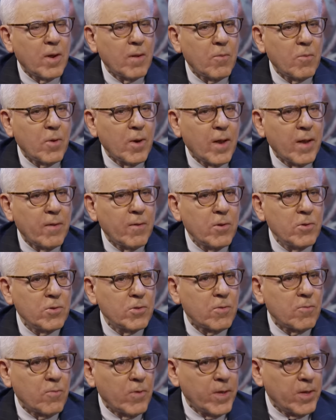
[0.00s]
uh, when I used
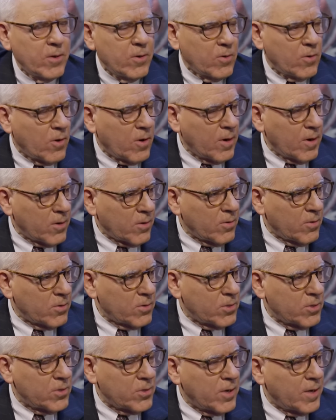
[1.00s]
to read your
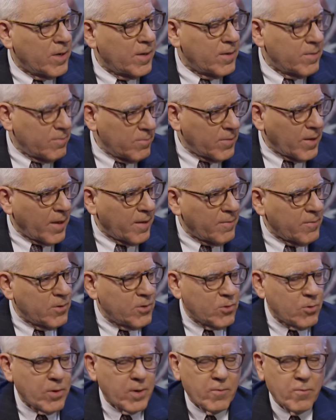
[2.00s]
articles, and I
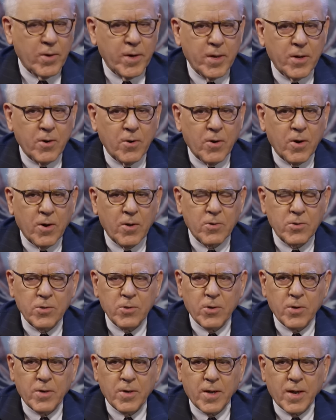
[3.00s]
enjoyed reading your articles in
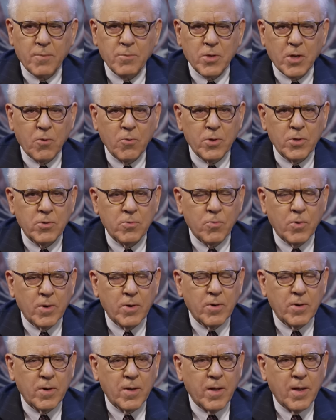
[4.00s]
the New York Times, I always
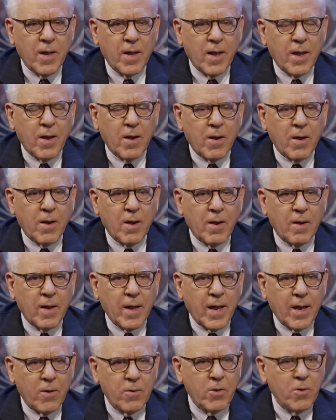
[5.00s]
wondered uh, how